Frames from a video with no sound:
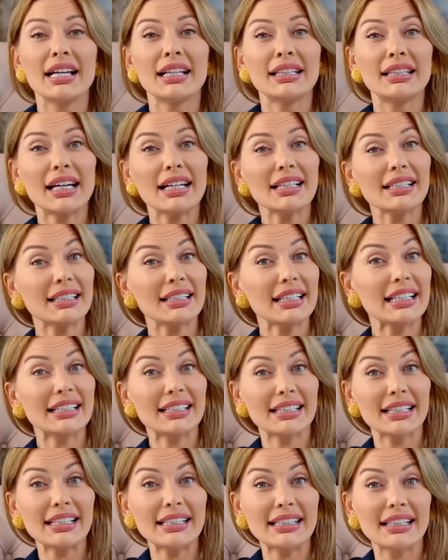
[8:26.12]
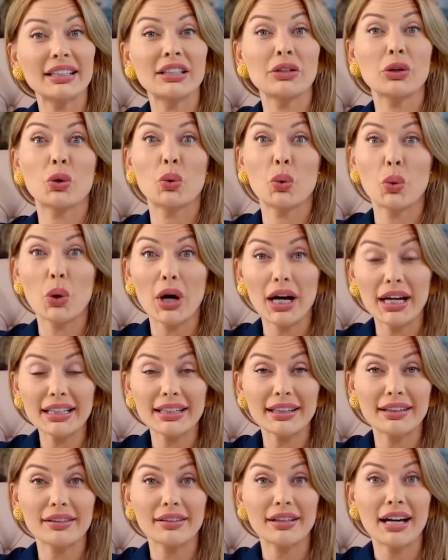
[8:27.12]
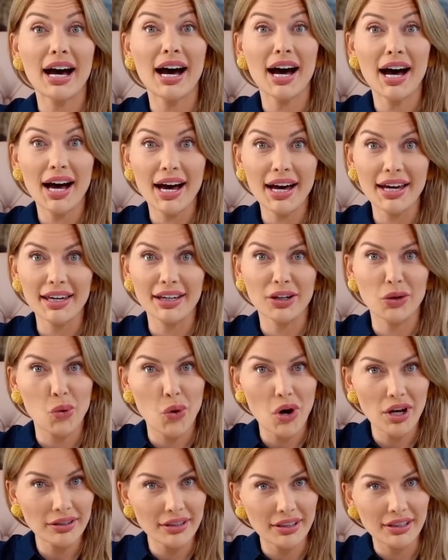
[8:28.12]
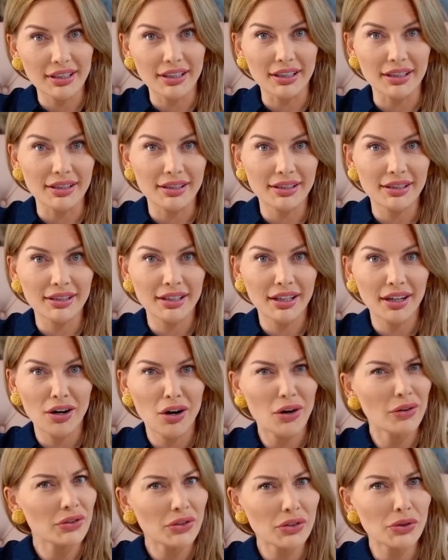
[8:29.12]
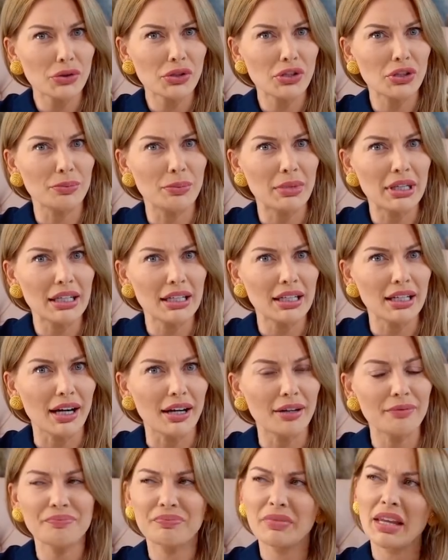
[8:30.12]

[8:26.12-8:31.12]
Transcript: does exist in quite high quantities on social media.